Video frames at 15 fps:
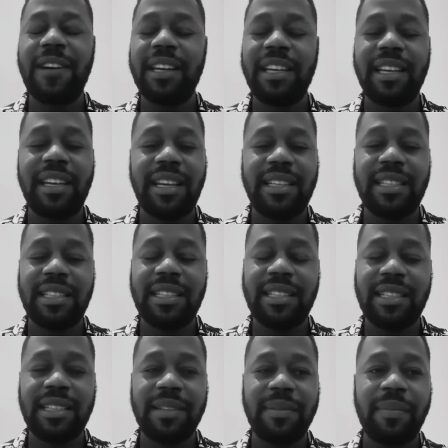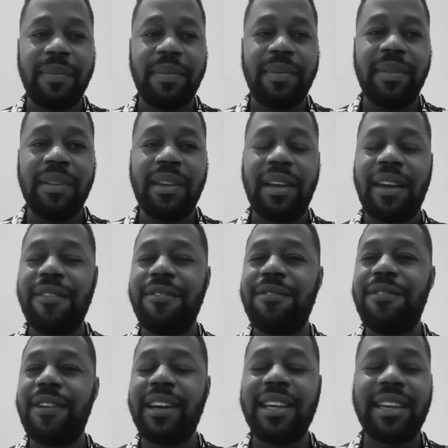Fucking hate it. I
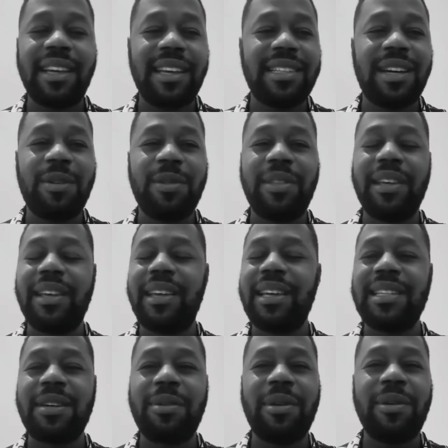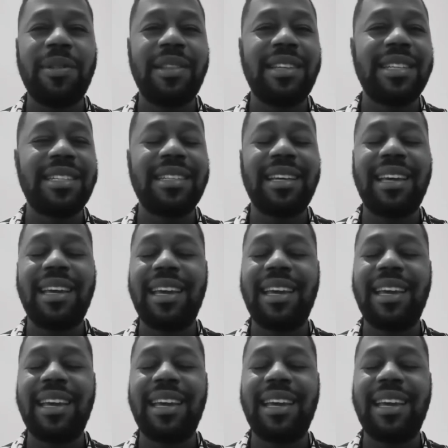fucking hate how they get away with just